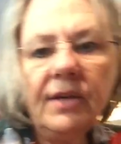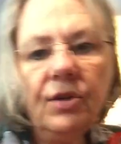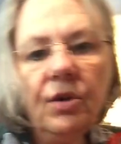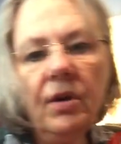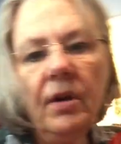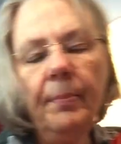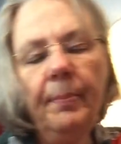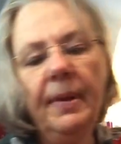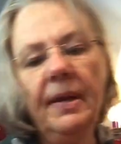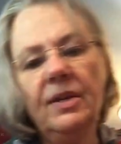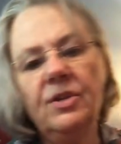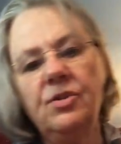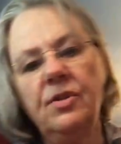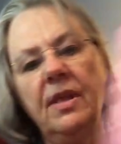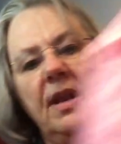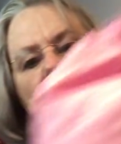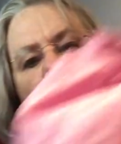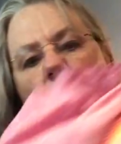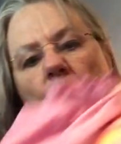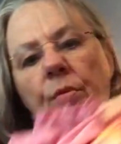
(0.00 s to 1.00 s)
I took a picture
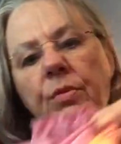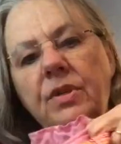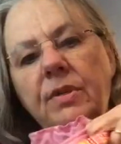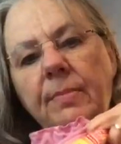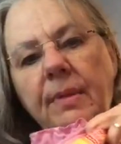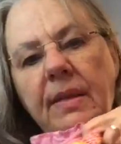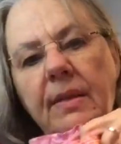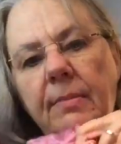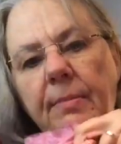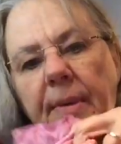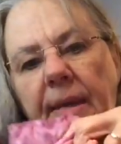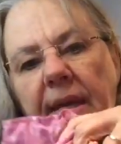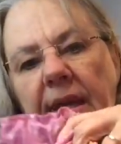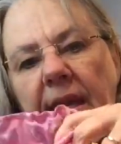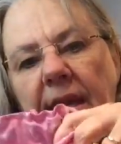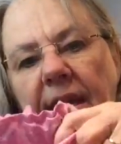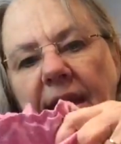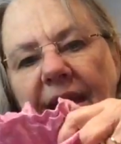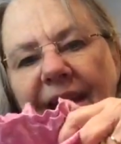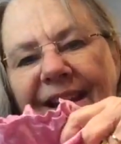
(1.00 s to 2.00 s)
that I want to be the
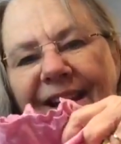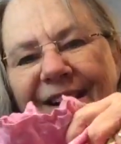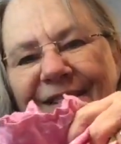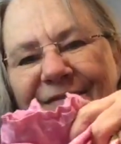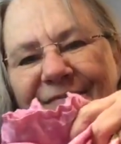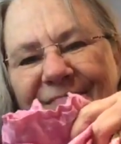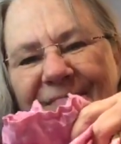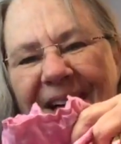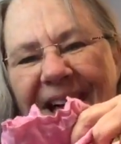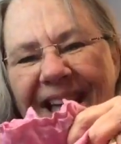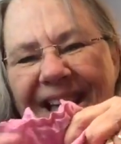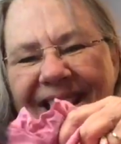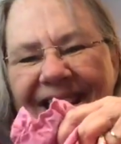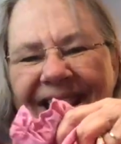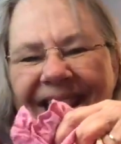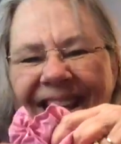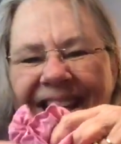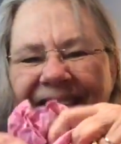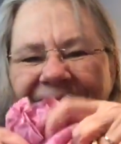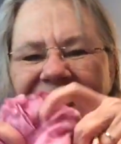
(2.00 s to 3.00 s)
beginning of
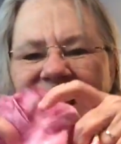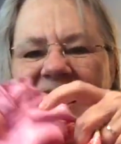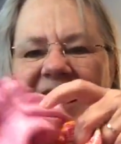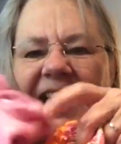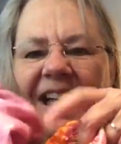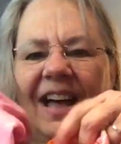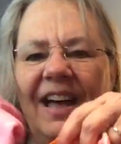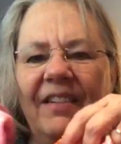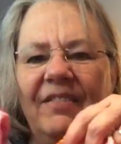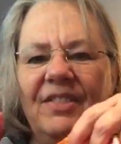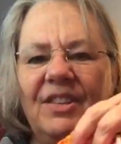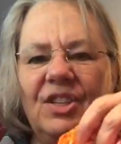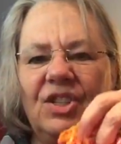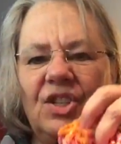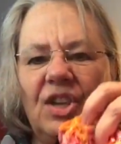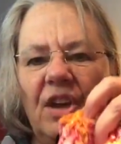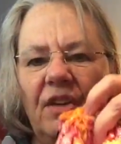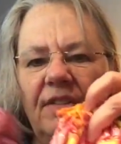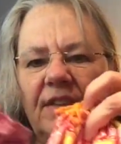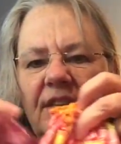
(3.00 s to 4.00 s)
the
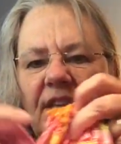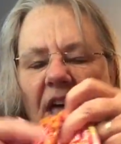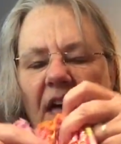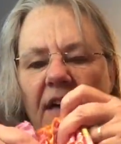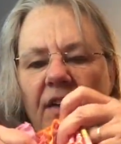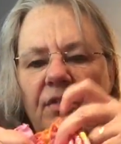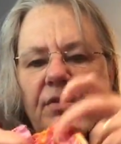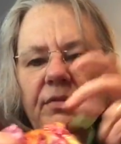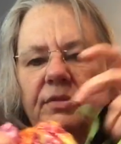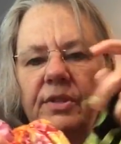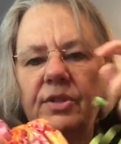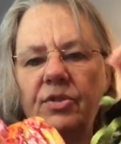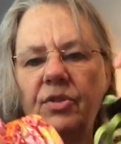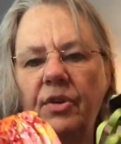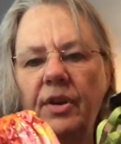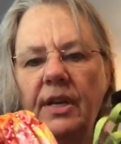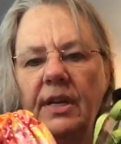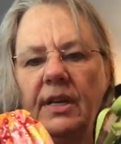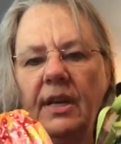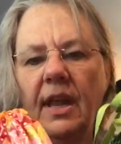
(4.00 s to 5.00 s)
show, the title
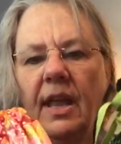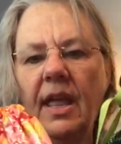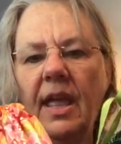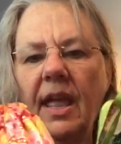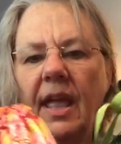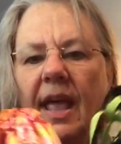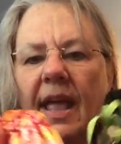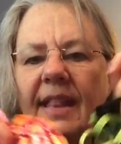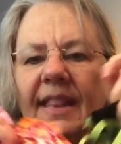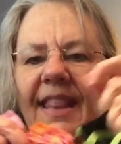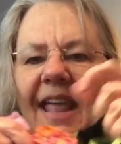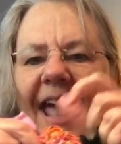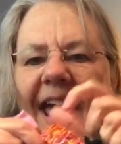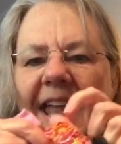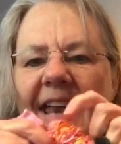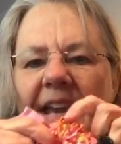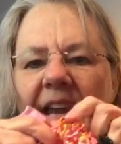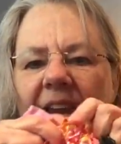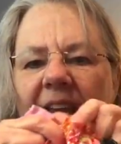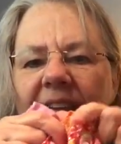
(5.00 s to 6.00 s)
screen, and
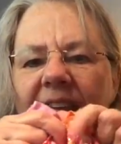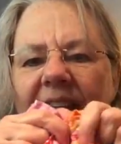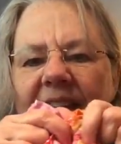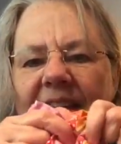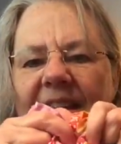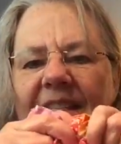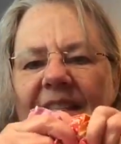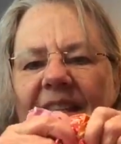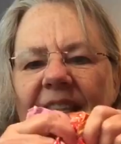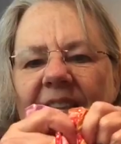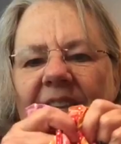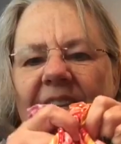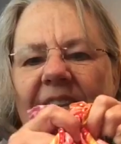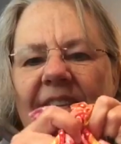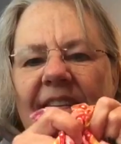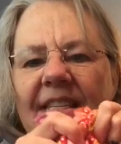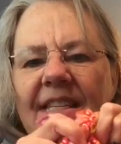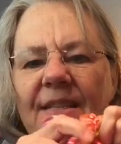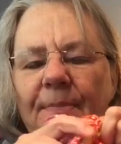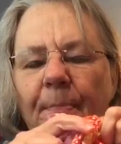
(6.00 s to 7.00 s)
that is
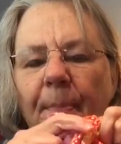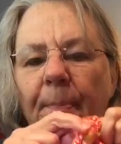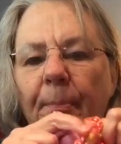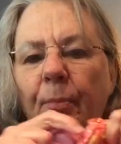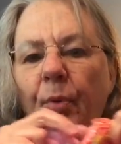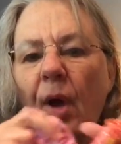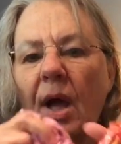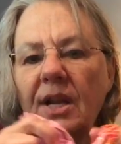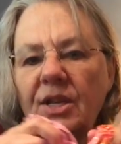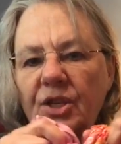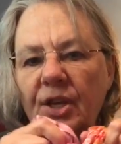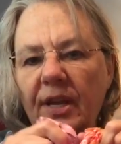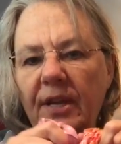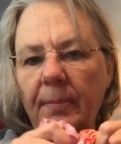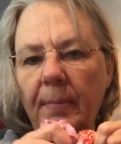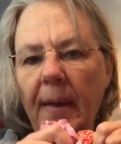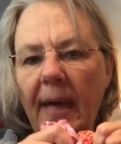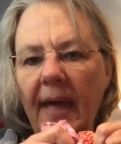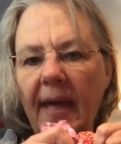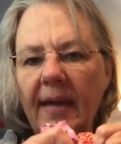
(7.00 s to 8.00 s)
these
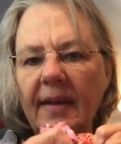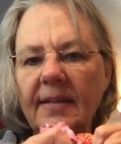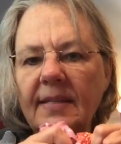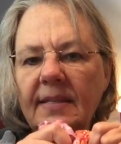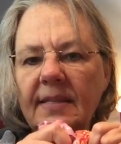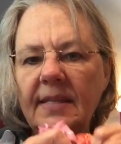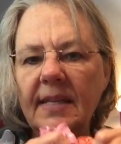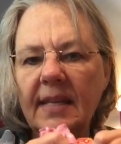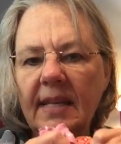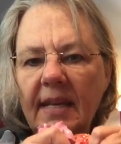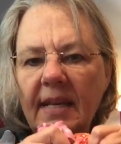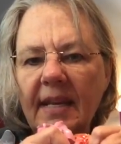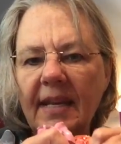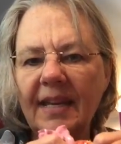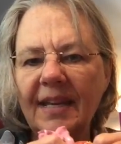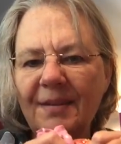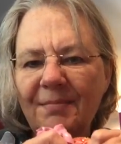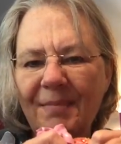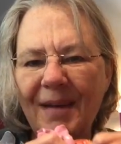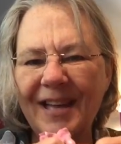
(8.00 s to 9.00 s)
project bags sitting
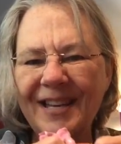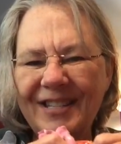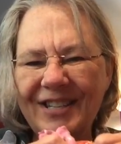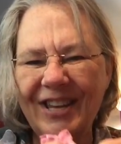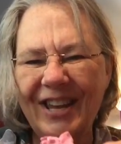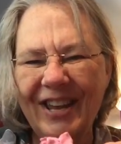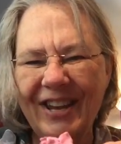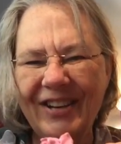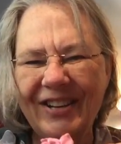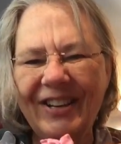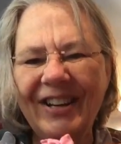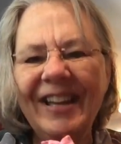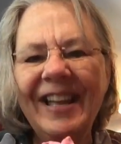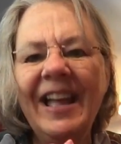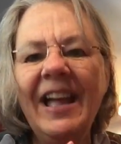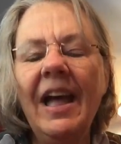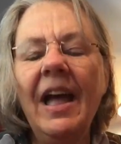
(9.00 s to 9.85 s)
in my chair.